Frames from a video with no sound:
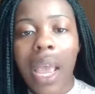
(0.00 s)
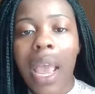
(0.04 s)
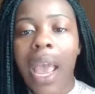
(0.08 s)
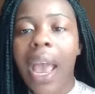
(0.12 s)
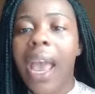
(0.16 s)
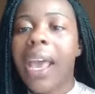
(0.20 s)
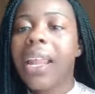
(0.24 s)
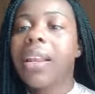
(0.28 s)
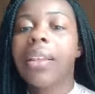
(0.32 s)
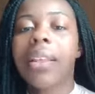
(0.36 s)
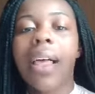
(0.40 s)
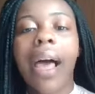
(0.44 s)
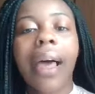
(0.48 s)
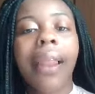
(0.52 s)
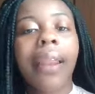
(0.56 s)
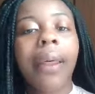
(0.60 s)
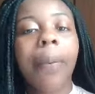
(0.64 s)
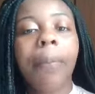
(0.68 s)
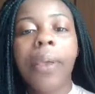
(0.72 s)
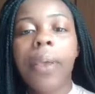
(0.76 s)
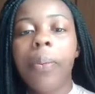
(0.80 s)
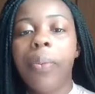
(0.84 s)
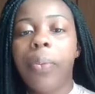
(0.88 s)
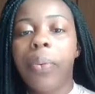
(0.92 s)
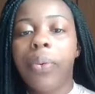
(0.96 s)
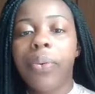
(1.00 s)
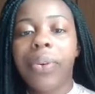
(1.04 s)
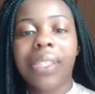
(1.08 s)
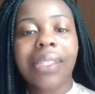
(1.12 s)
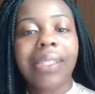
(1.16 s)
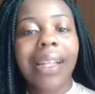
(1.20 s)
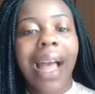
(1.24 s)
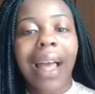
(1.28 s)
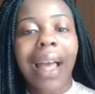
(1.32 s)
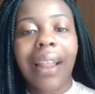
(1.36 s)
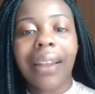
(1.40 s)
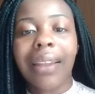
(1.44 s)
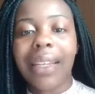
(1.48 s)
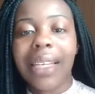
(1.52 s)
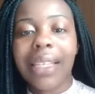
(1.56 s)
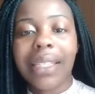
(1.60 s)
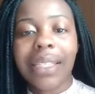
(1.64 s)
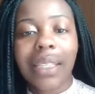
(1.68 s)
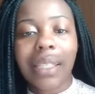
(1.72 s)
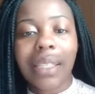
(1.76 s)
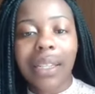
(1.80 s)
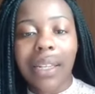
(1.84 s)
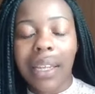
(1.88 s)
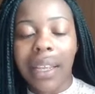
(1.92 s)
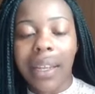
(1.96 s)
And a lot of people is not
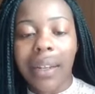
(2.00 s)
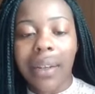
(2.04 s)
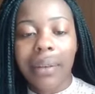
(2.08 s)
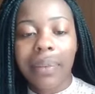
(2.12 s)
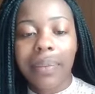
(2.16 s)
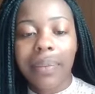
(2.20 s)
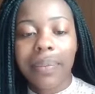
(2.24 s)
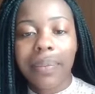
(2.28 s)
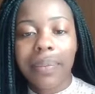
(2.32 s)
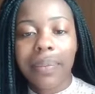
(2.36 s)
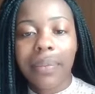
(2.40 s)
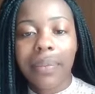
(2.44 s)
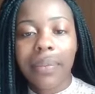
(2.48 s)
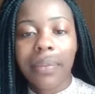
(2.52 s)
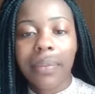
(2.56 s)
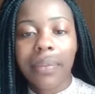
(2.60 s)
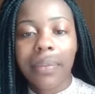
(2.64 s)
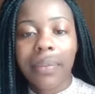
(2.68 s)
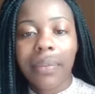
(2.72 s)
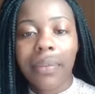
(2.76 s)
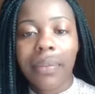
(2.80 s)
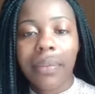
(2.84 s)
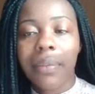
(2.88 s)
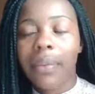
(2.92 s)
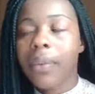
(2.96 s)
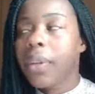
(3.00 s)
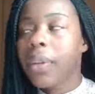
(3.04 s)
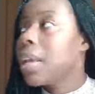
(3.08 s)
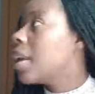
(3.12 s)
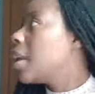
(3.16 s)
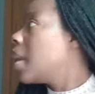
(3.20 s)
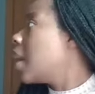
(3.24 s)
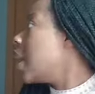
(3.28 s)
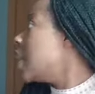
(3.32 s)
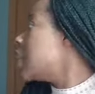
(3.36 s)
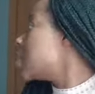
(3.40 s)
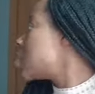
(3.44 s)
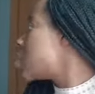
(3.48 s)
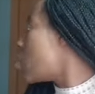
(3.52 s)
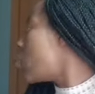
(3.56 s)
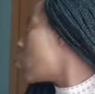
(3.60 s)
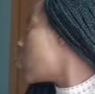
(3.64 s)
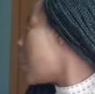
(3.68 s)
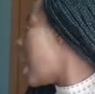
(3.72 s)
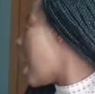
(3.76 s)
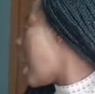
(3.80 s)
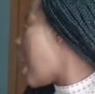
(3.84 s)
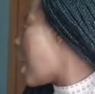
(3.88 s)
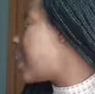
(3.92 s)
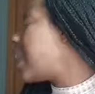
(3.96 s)
listening. And so
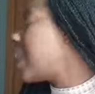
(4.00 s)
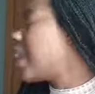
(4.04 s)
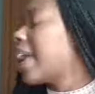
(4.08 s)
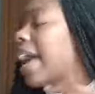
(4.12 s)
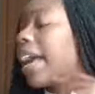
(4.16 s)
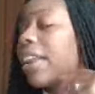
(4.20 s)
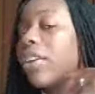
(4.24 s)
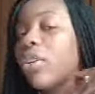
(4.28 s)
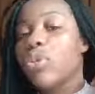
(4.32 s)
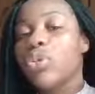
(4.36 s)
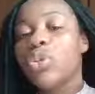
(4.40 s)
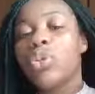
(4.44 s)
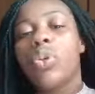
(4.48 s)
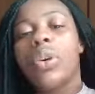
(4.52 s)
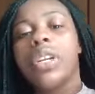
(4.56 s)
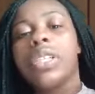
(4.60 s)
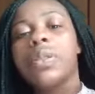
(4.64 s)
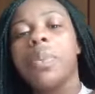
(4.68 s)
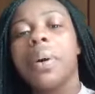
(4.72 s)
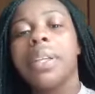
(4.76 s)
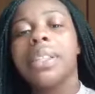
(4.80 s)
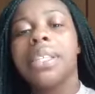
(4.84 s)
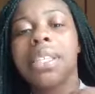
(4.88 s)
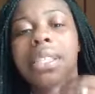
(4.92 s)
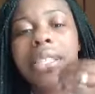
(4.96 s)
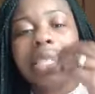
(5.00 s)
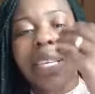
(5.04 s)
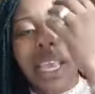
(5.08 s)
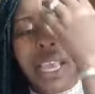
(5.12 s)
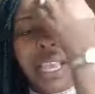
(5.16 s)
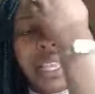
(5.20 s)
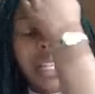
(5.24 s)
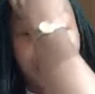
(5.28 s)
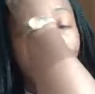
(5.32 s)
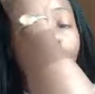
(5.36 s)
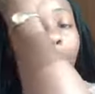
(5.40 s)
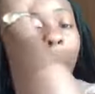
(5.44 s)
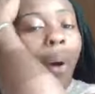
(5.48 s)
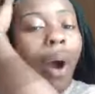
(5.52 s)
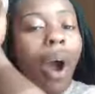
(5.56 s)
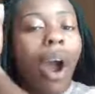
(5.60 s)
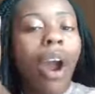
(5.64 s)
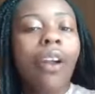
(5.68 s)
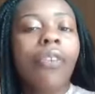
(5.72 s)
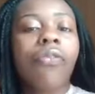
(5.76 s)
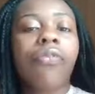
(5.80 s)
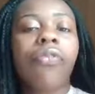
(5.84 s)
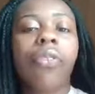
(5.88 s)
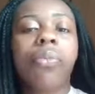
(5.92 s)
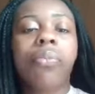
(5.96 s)
God ain't got no choice but to say,
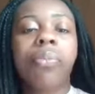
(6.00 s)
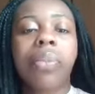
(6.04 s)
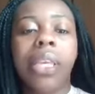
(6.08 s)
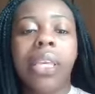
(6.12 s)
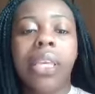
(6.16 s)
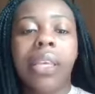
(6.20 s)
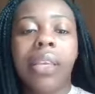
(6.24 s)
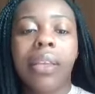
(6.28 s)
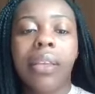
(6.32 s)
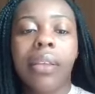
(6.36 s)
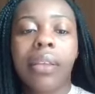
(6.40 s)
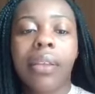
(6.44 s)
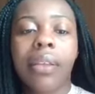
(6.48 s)
depart from me.